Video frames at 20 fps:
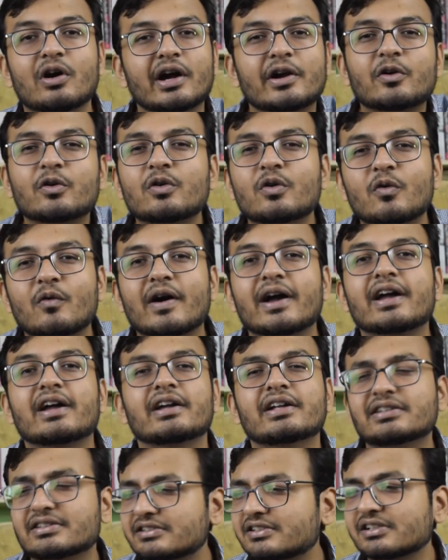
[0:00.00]
I don't know why.
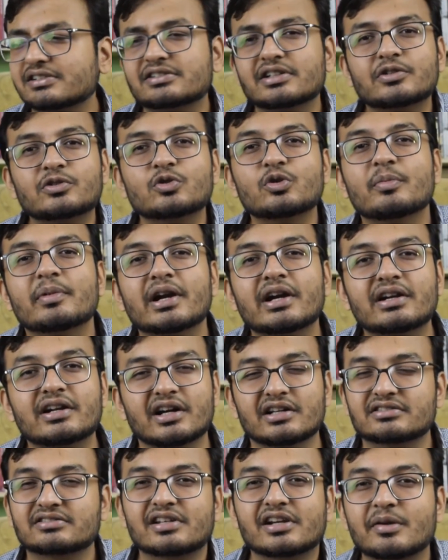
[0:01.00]
It's just a 2-minute
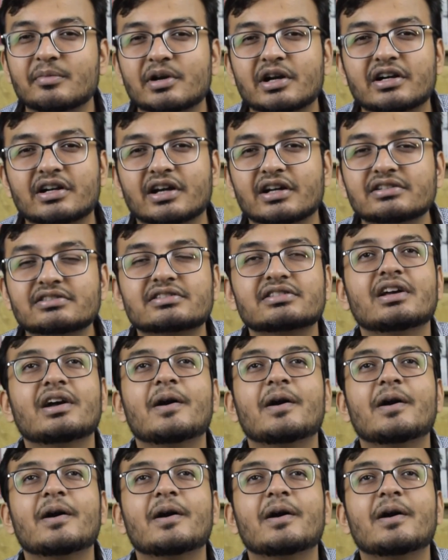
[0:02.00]
task, 3-minute task,